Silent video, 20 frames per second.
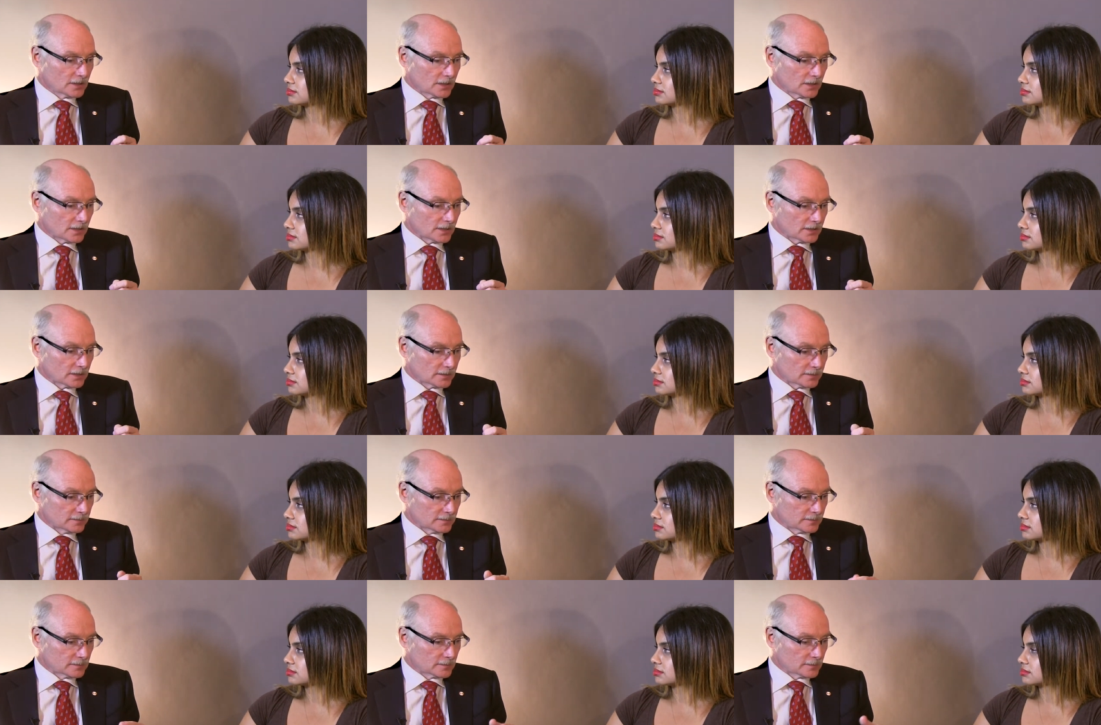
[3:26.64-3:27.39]
Speaker 1: uh,
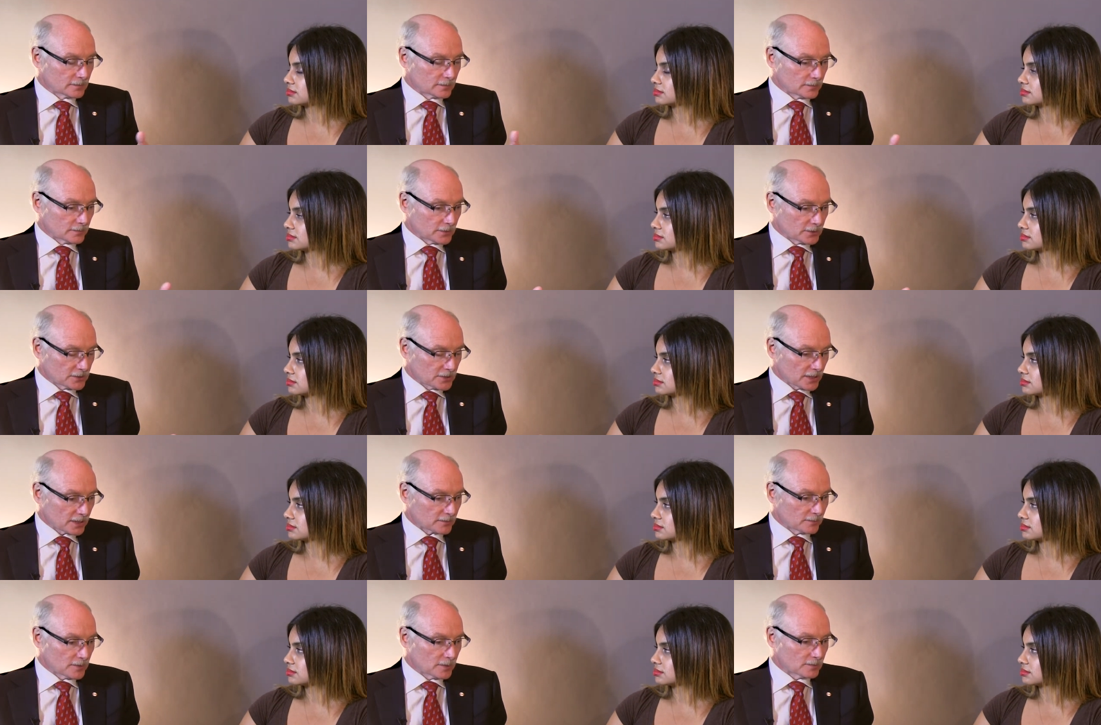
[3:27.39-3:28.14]

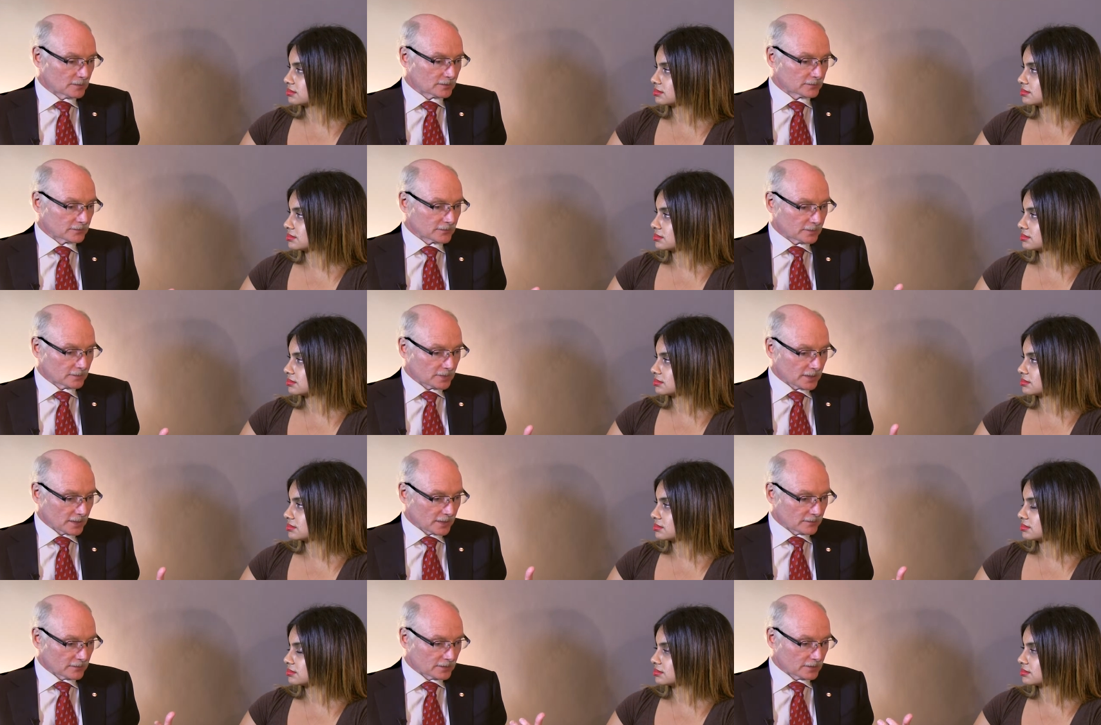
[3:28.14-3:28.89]
protect people from
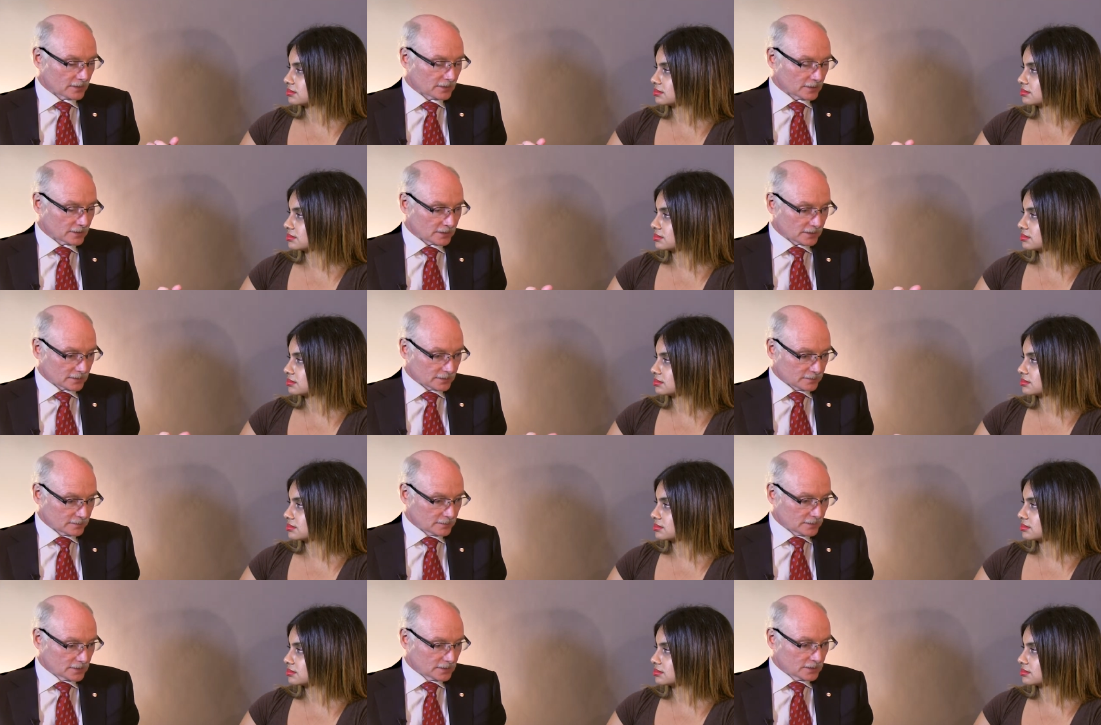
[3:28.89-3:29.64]
having uh,
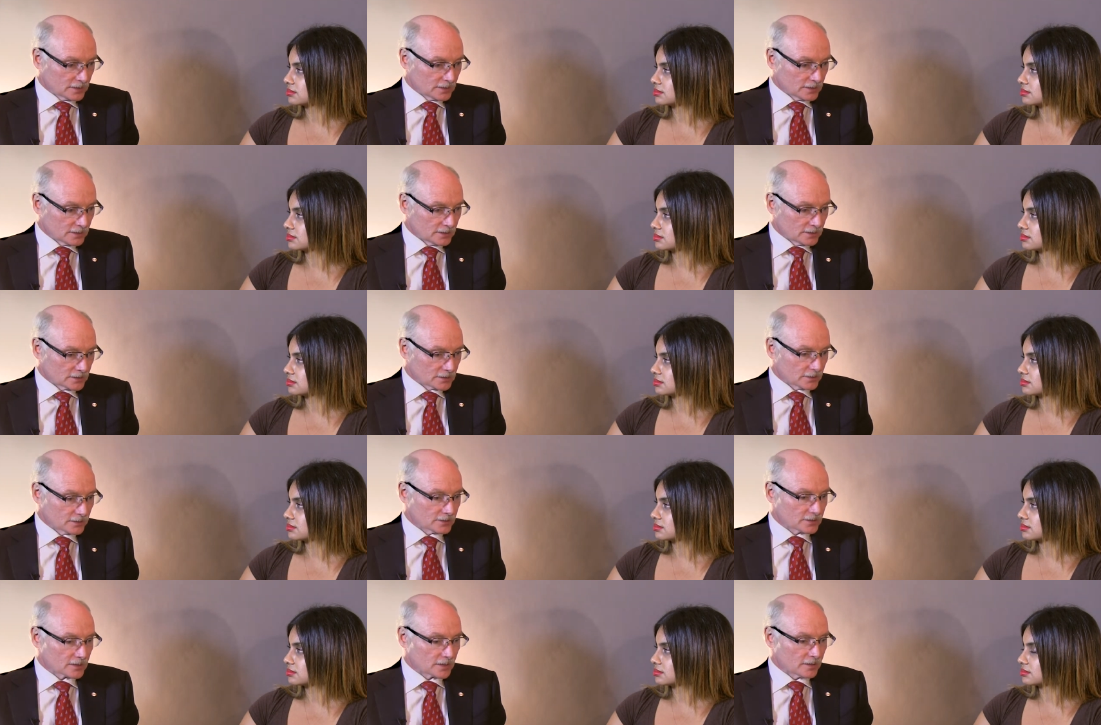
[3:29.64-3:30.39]

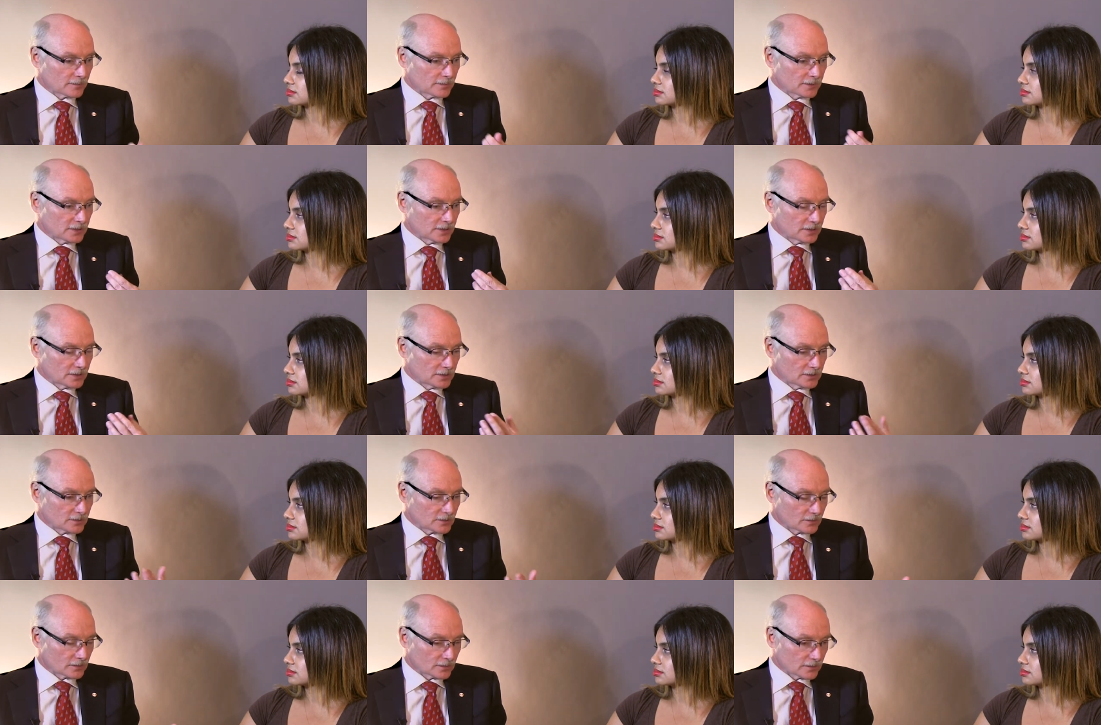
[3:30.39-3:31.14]
insurance
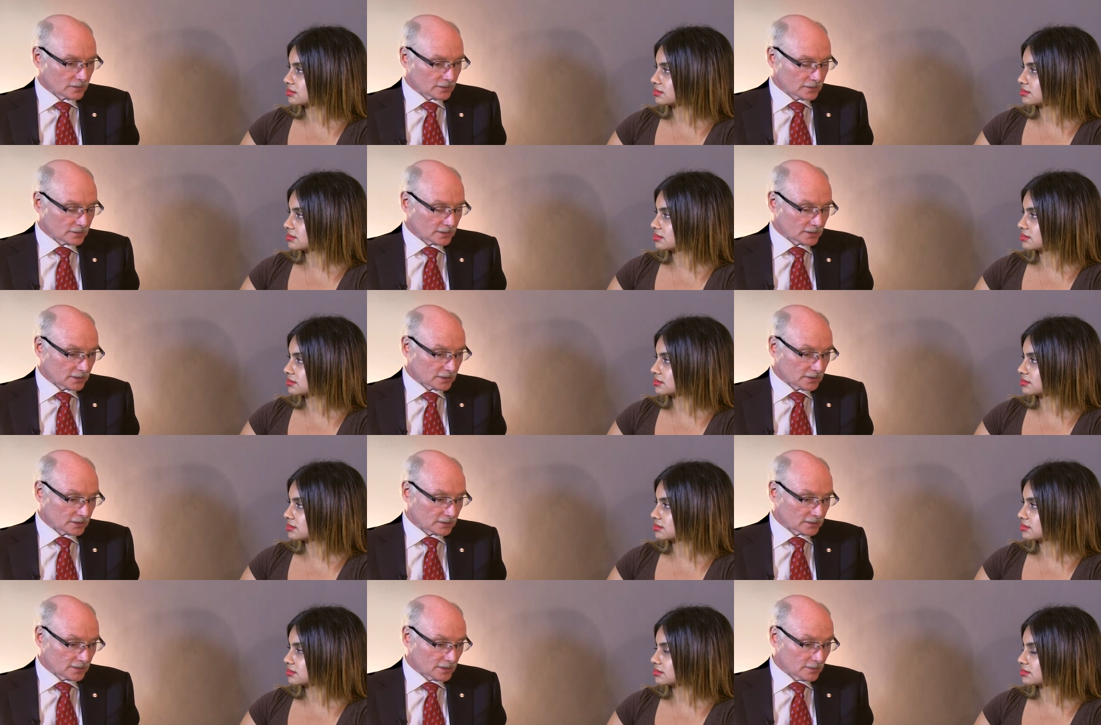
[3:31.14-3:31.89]
companies or
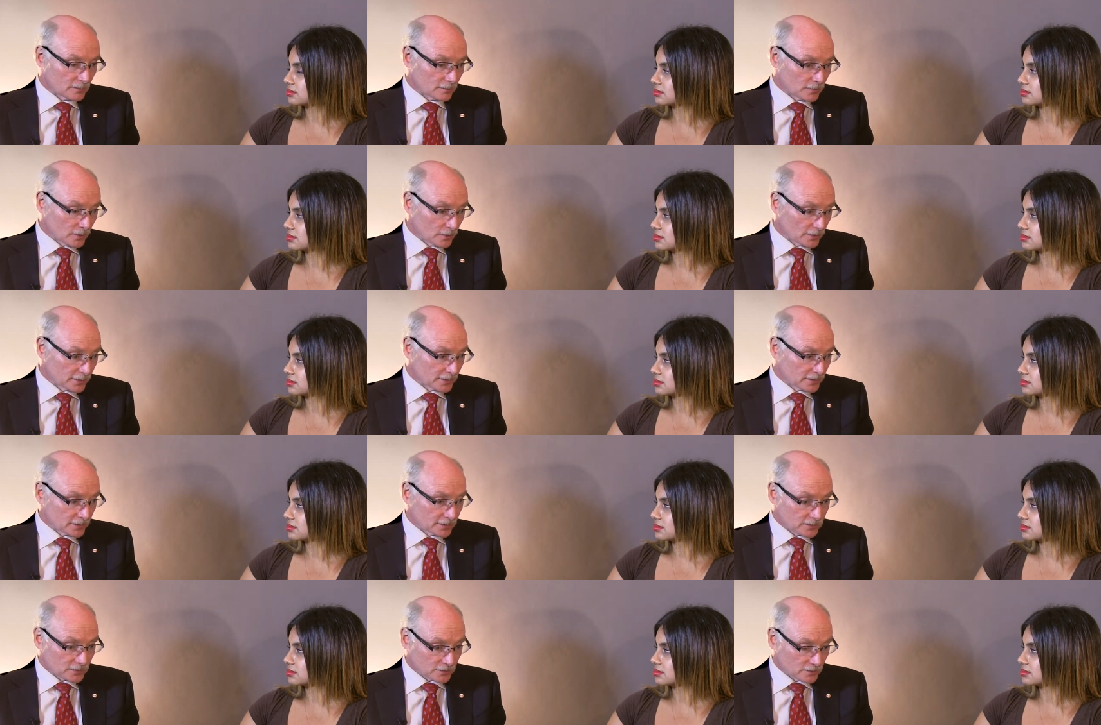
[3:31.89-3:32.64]
uh,
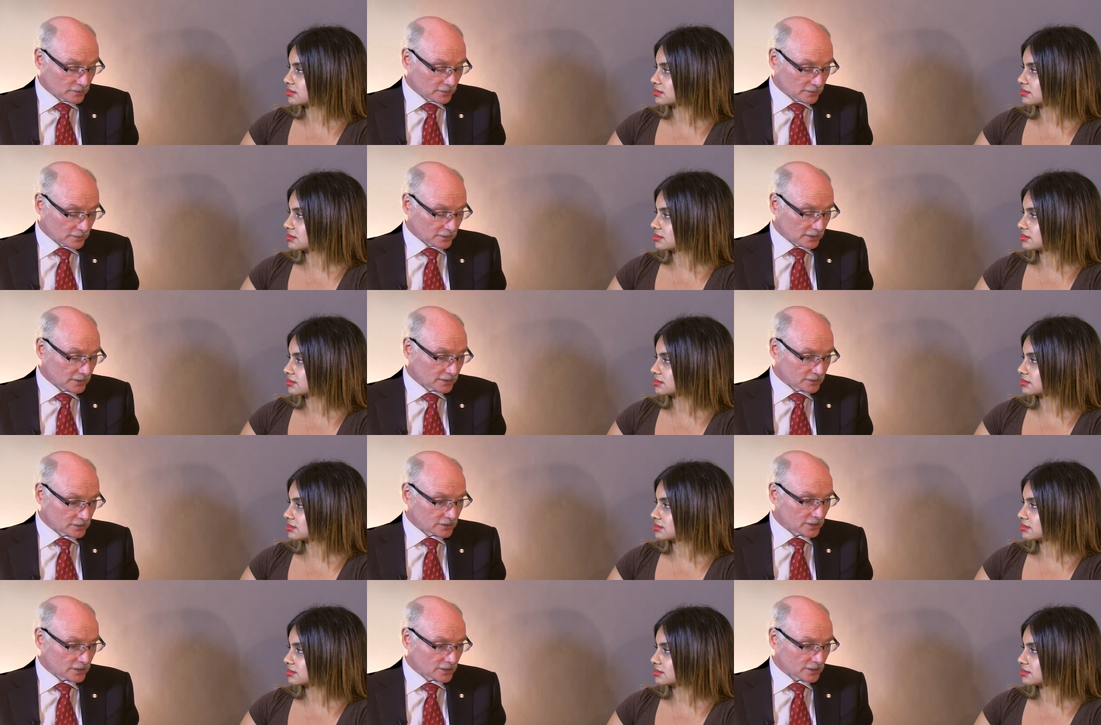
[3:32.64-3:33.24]
employers who are trying to